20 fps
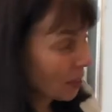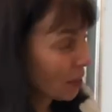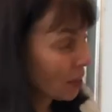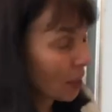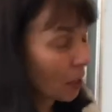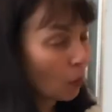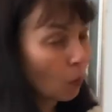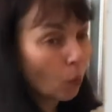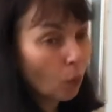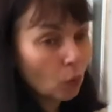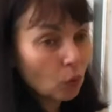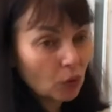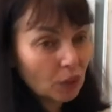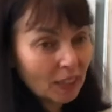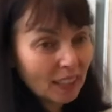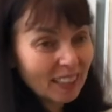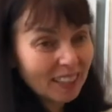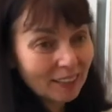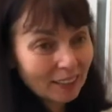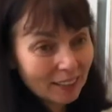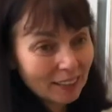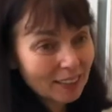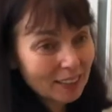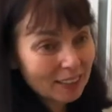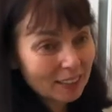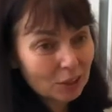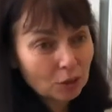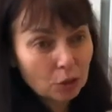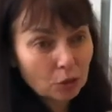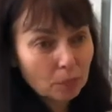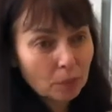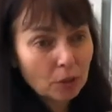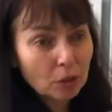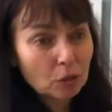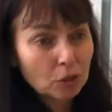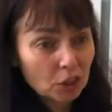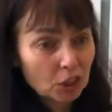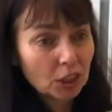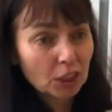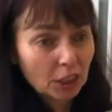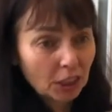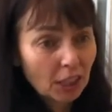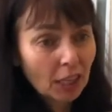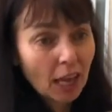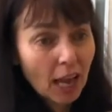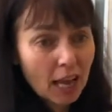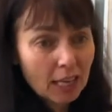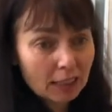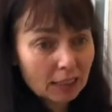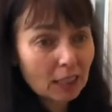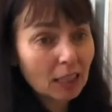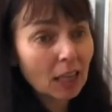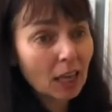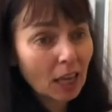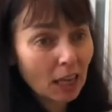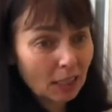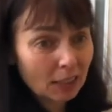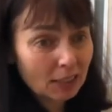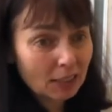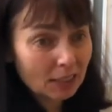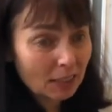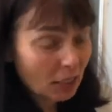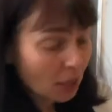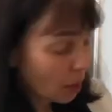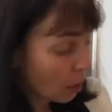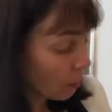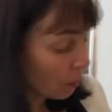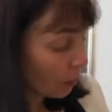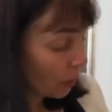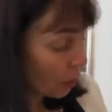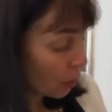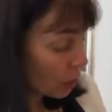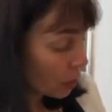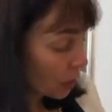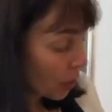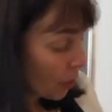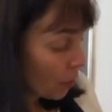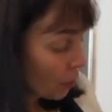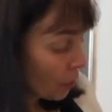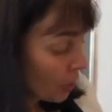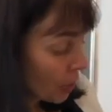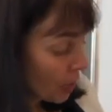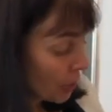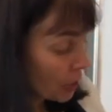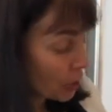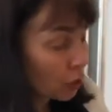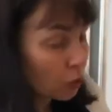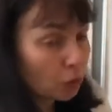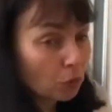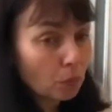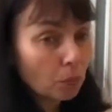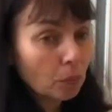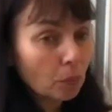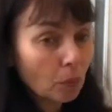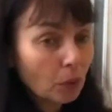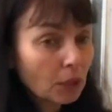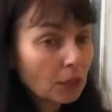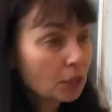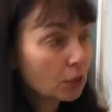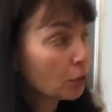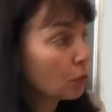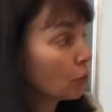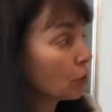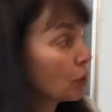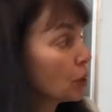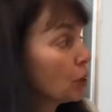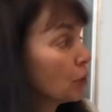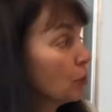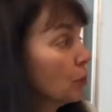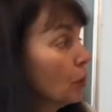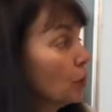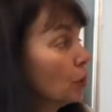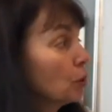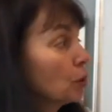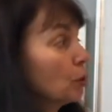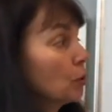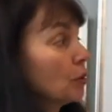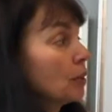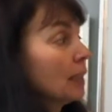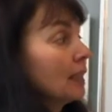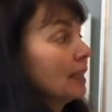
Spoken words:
They call knee eyes not because the knee has eyes, because these 2 points correspond to the